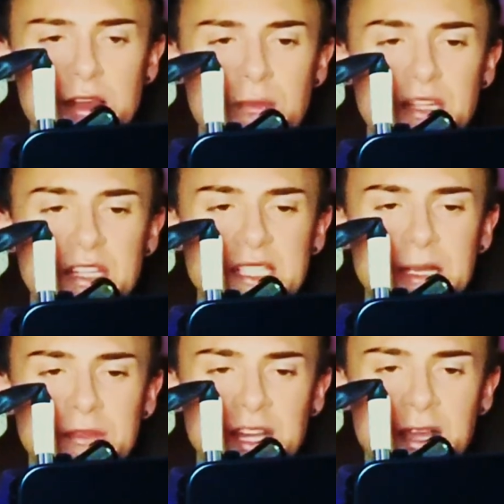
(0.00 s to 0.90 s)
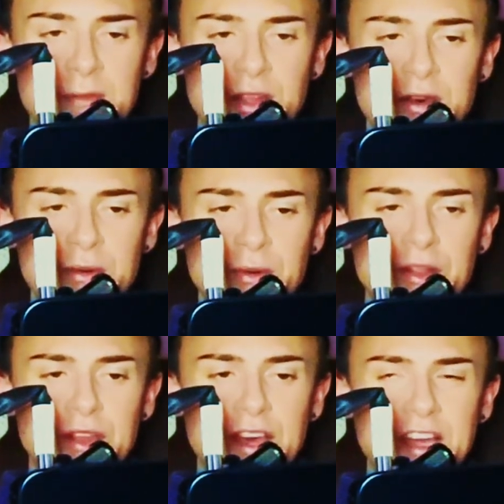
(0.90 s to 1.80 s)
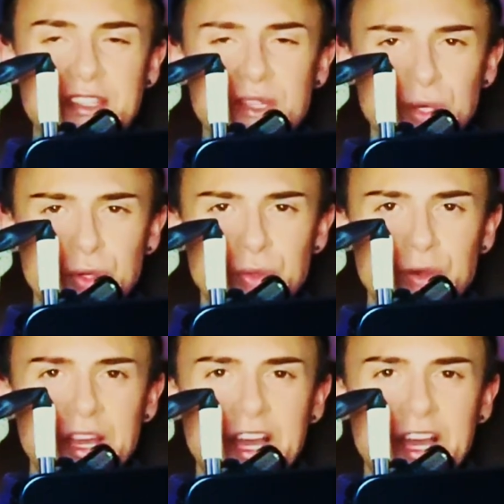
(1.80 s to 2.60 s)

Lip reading: But at the same time, though, I do.